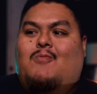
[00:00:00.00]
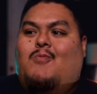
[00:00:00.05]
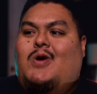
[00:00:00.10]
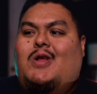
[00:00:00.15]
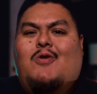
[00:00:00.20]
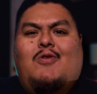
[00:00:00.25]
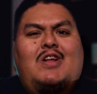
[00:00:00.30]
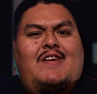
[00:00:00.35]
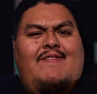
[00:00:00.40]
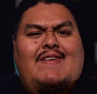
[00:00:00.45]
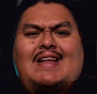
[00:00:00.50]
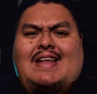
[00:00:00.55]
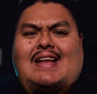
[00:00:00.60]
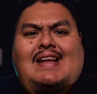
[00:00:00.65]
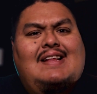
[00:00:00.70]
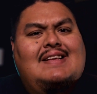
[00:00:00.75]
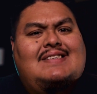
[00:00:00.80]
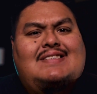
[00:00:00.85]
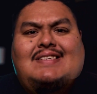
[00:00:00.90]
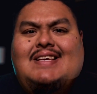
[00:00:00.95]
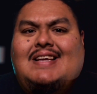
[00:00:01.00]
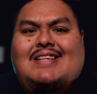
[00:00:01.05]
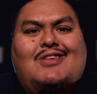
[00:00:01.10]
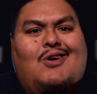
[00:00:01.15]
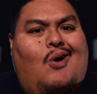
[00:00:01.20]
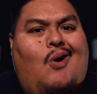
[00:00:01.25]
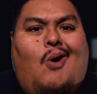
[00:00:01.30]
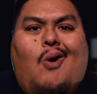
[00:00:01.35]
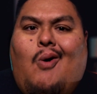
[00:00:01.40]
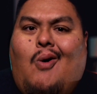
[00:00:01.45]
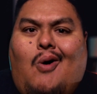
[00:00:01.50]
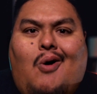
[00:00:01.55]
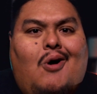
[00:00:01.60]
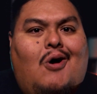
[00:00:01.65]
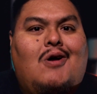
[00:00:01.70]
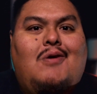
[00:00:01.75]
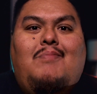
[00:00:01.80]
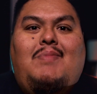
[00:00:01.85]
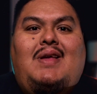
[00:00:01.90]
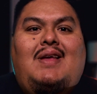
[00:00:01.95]
we don't even need to send the whole
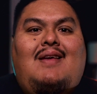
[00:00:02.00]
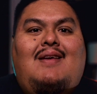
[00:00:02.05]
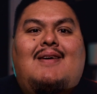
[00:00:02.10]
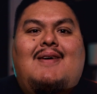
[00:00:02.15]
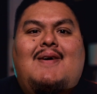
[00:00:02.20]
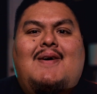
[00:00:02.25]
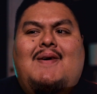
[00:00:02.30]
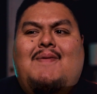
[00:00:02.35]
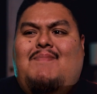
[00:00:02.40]
army